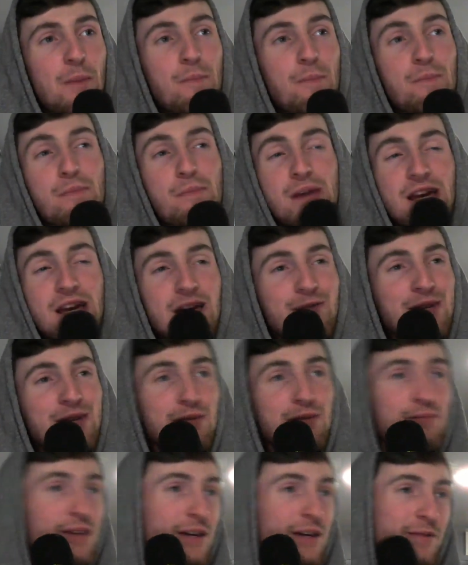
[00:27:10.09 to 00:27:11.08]

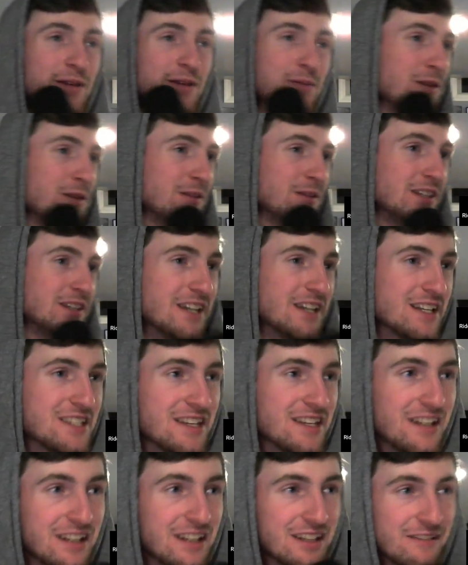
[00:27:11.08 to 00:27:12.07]
Maybe he gets
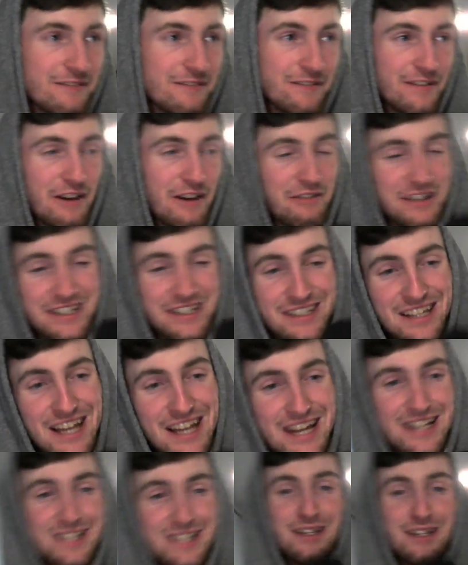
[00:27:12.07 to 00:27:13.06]
in at the very
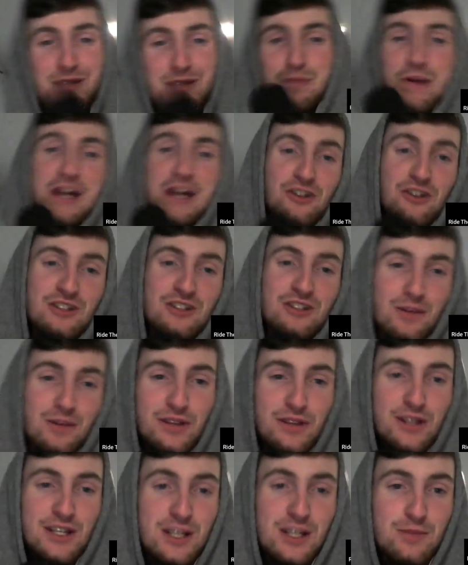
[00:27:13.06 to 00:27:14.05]
last pick or
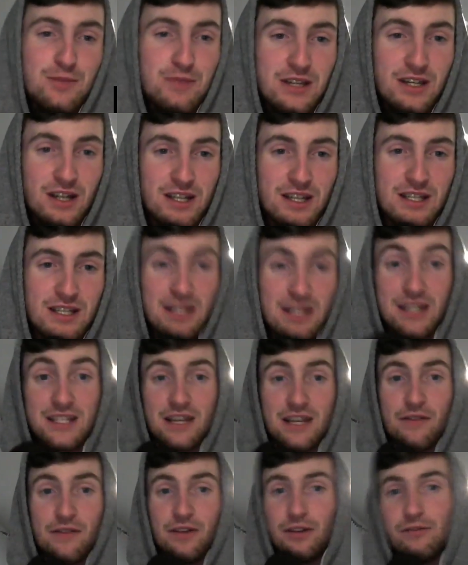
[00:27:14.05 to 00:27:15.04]
something, just because he
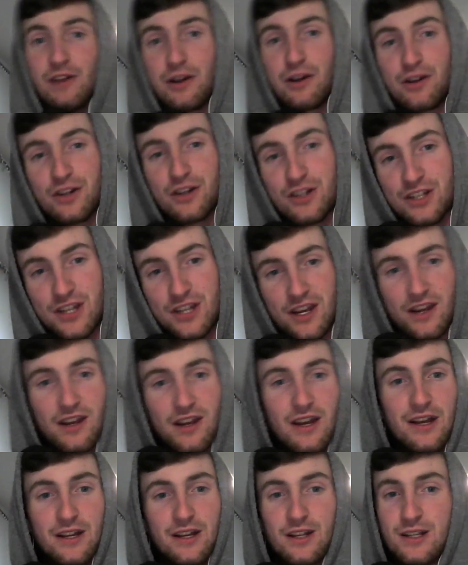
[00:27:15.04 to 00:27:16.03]
is having a very good year
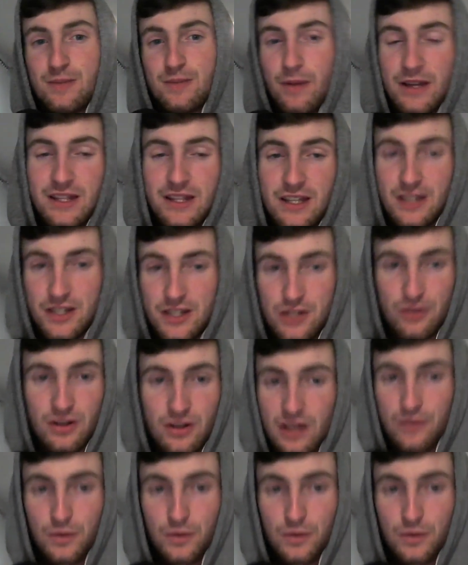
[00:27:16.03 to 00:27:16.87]
despite the injury.